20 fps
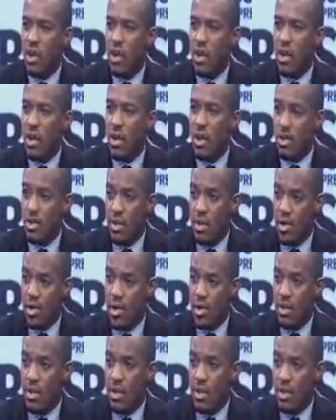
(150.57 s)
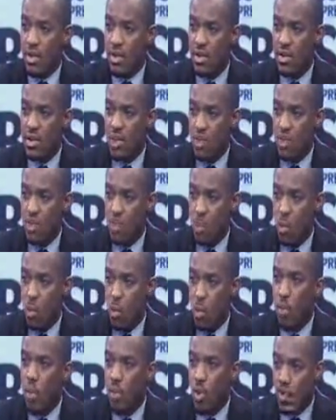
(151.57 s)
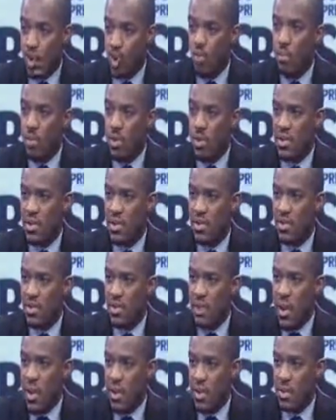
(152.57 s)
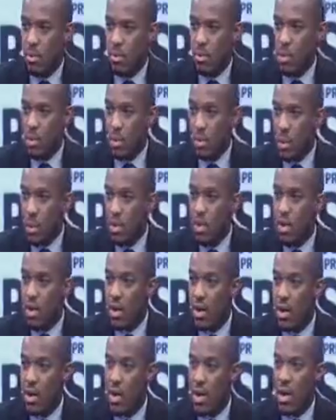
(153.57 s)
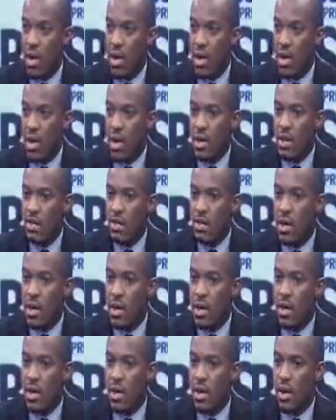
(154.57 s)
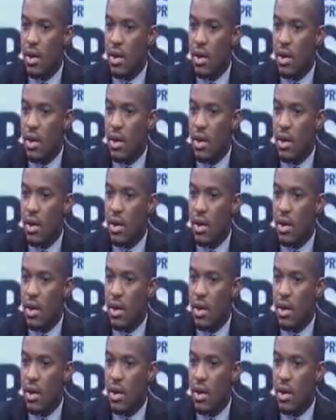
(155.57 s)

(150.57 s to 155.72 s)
the warning that's been sounded by SNP, we think is a